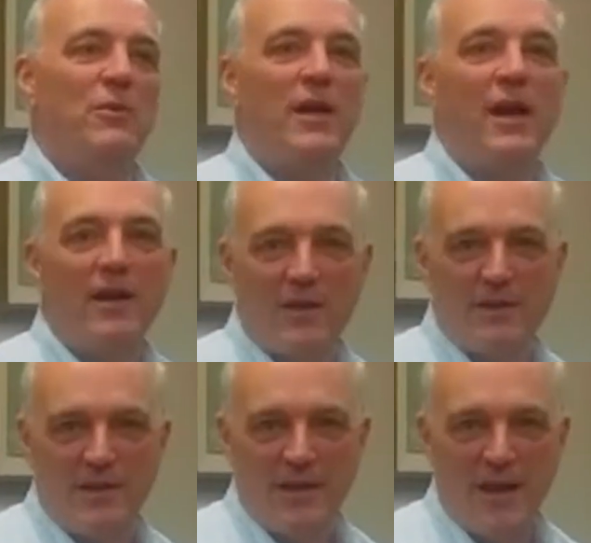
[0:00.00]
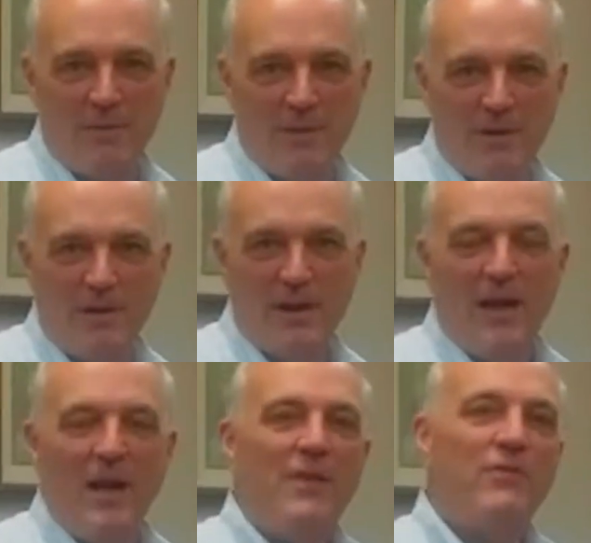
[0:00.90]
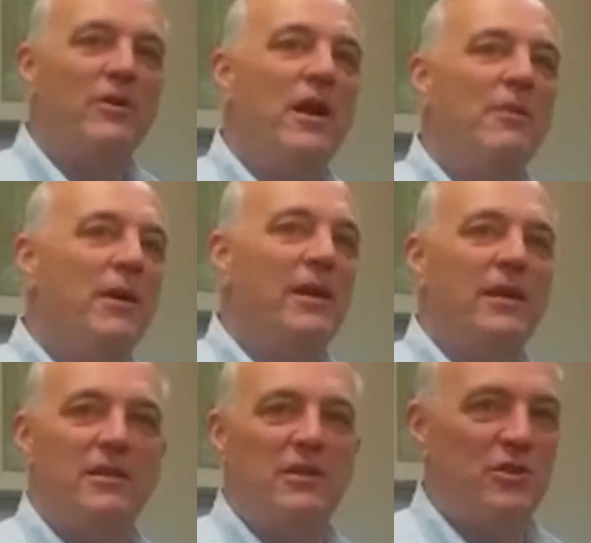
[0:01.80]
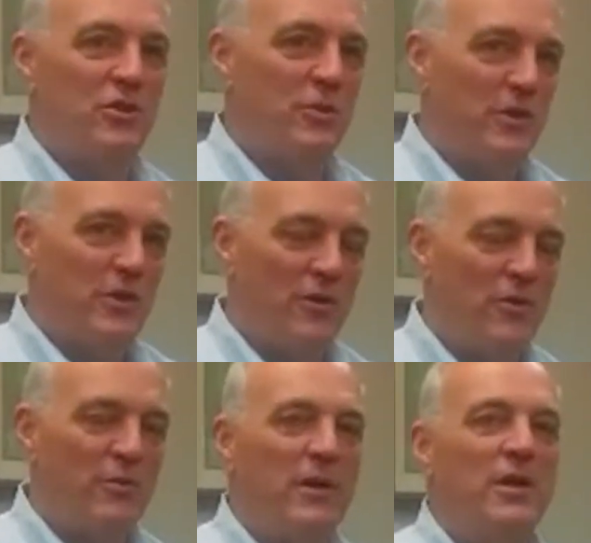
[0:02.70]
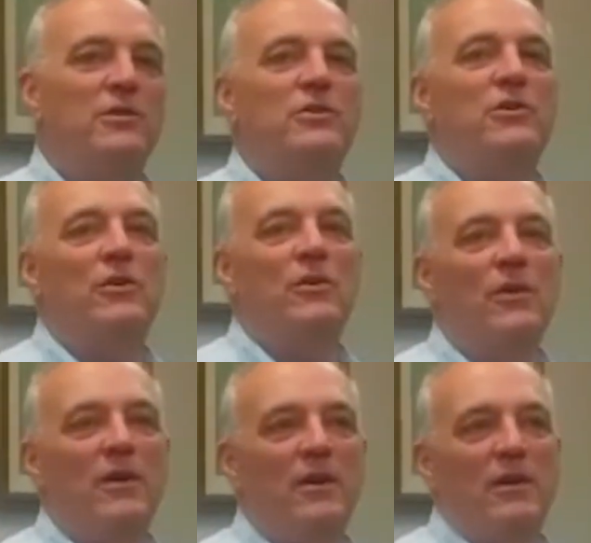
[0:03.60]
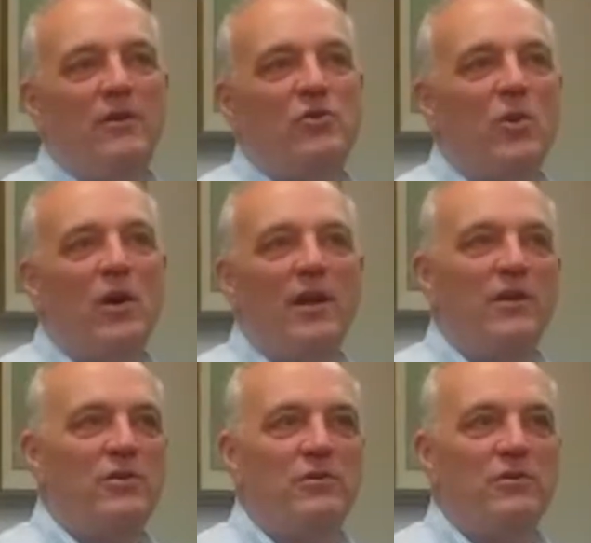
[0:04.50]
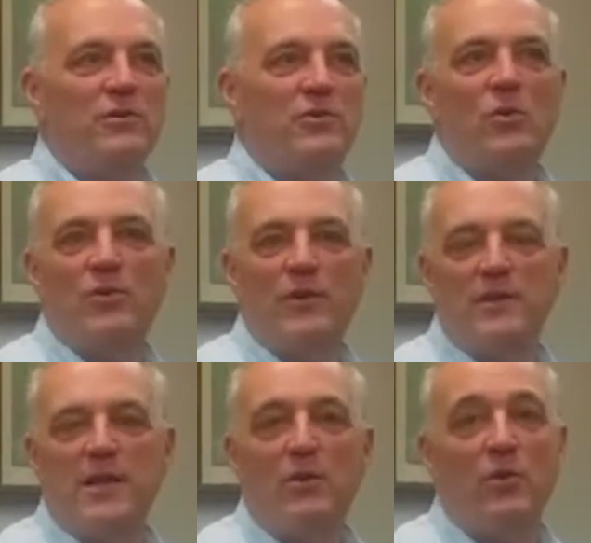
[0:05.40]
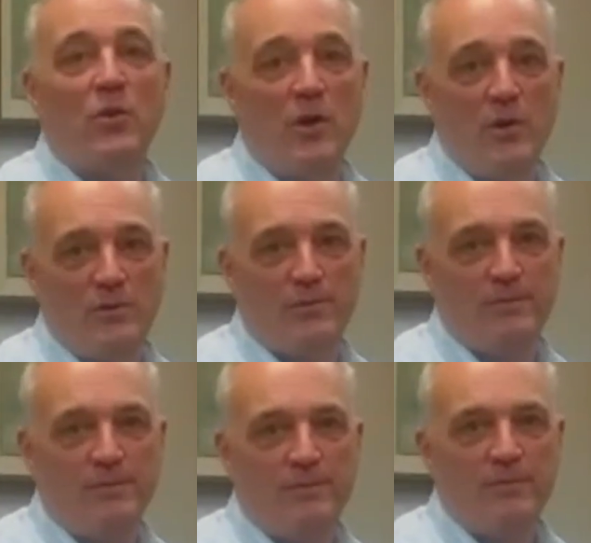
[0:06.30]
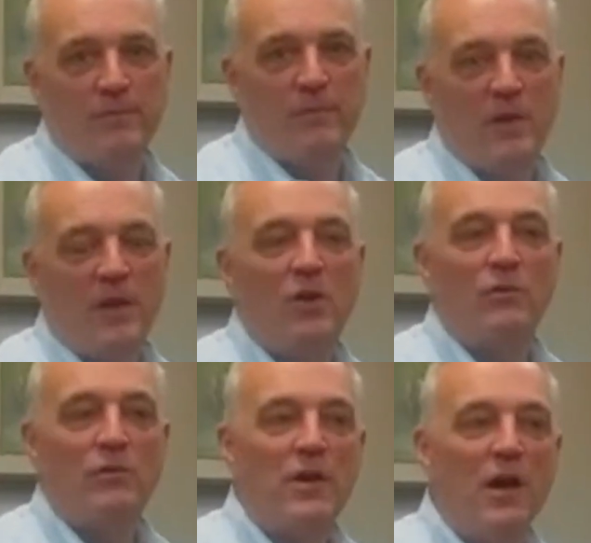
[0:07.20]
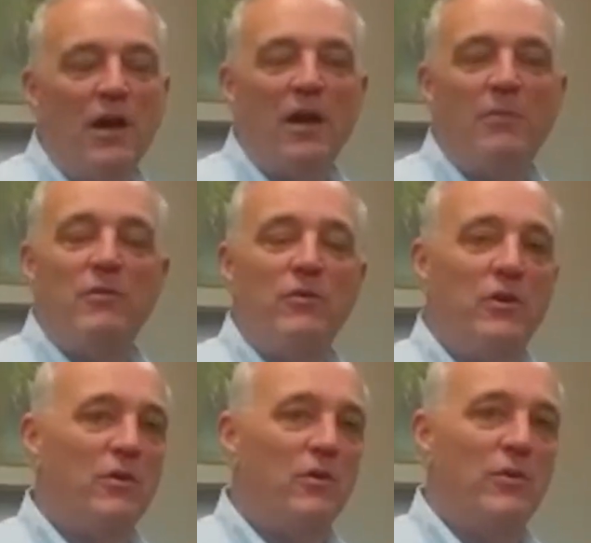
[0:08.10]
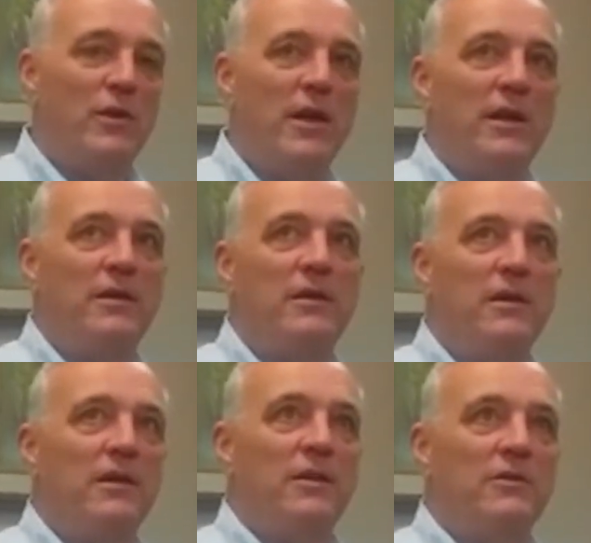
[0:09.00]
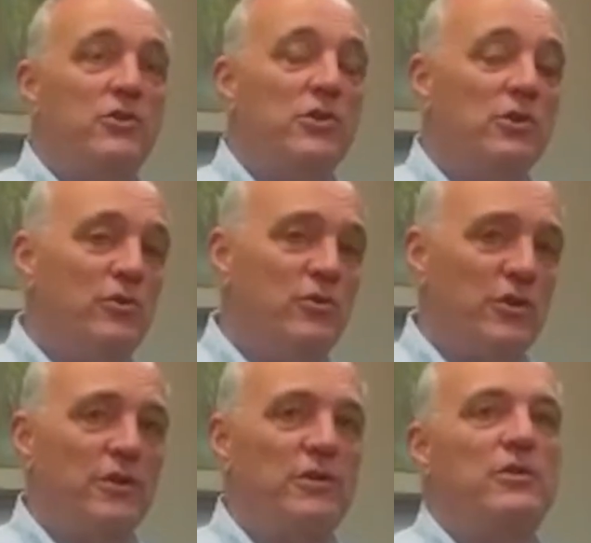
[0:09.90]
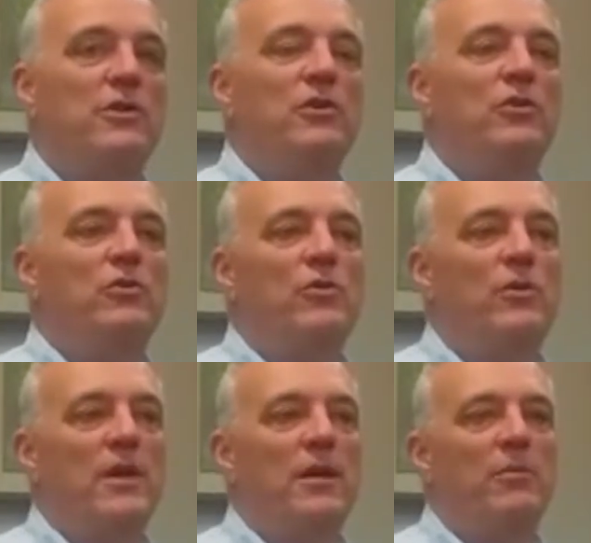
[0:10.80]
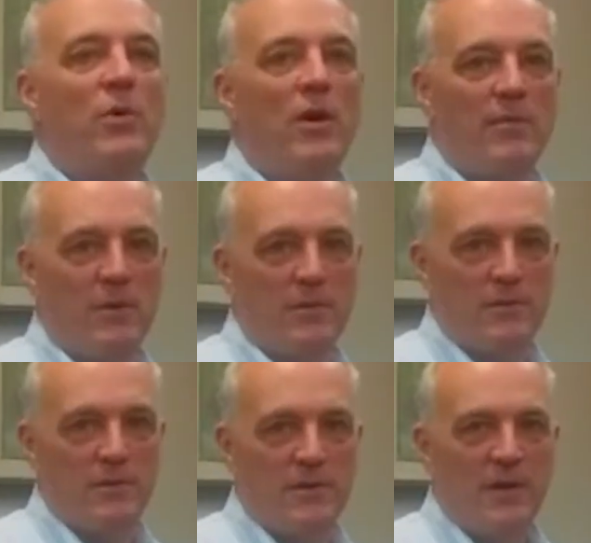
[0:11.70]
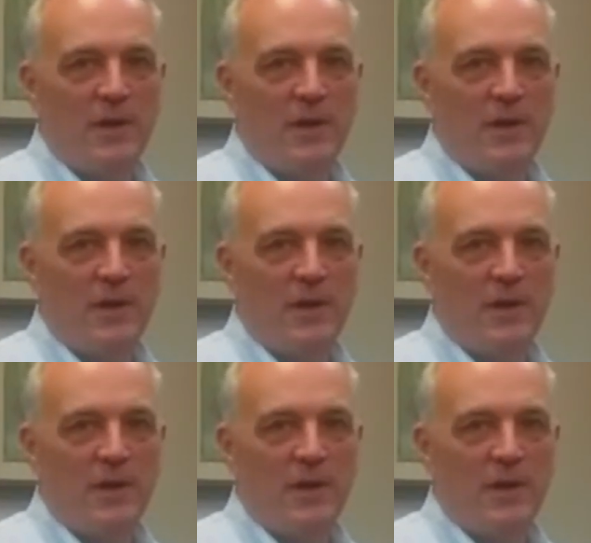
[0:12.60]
where chaos can happen. And they're not paying attention to each other because they're trying to sort things out on their own. And over time, if you don't create solutions, you create problems.